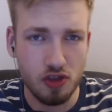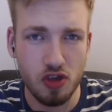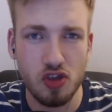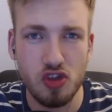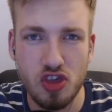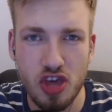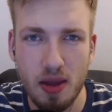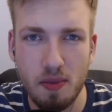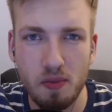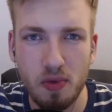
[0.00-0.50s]

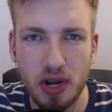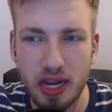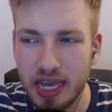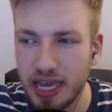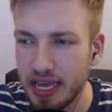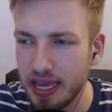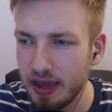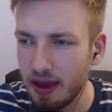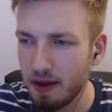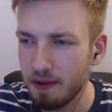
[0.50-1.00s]
just
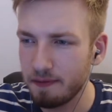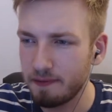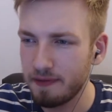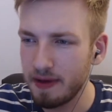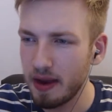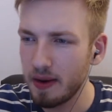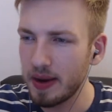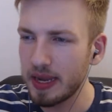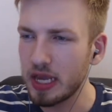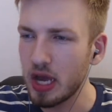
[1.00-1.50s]
generally a
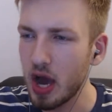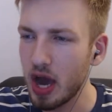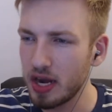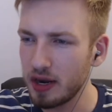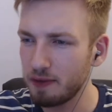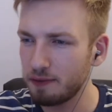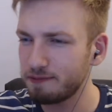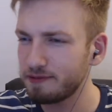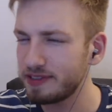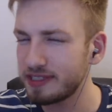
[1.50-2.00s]
very
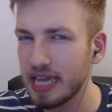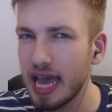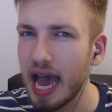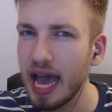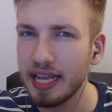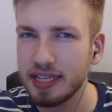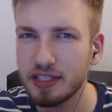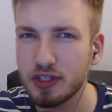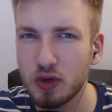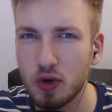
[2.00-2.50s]
kind of
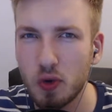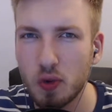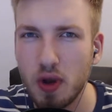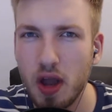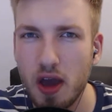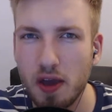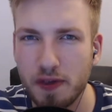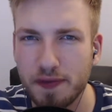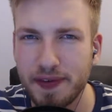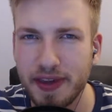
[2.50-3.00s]
tactical
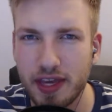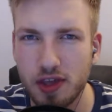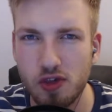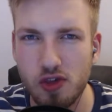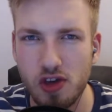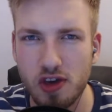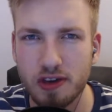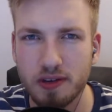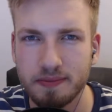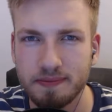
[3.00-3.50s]
last
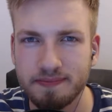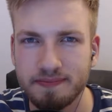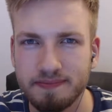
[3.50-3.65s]
fixture.